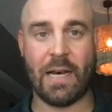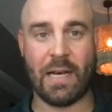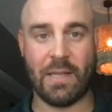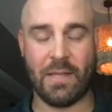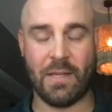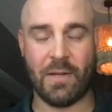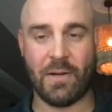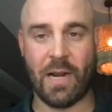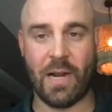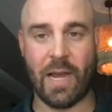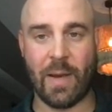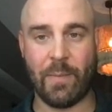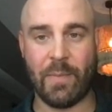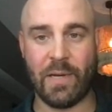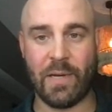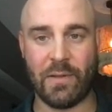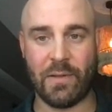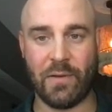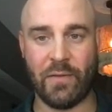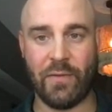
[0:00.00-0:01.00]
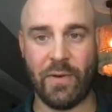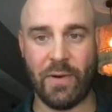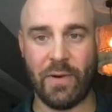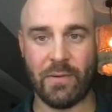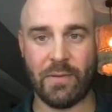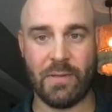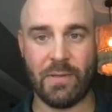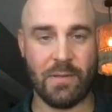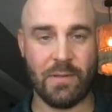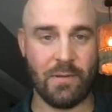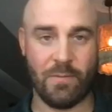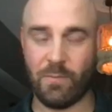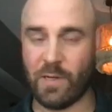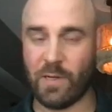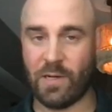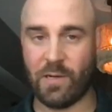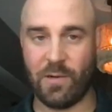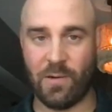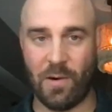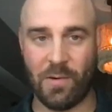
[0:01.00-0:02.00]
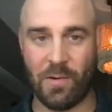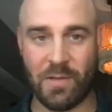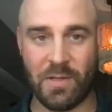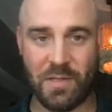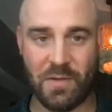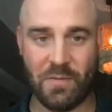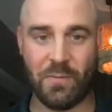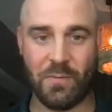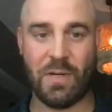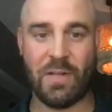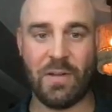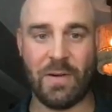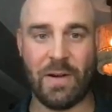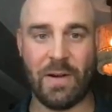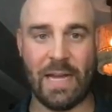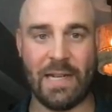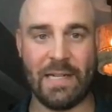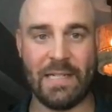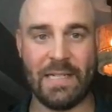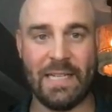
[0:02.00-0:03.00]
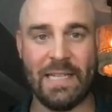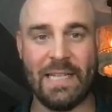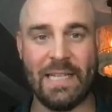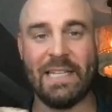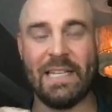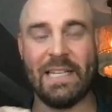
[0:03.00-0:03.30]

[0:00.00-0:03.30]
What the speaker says: on their app on their phone, regardless of where they're at,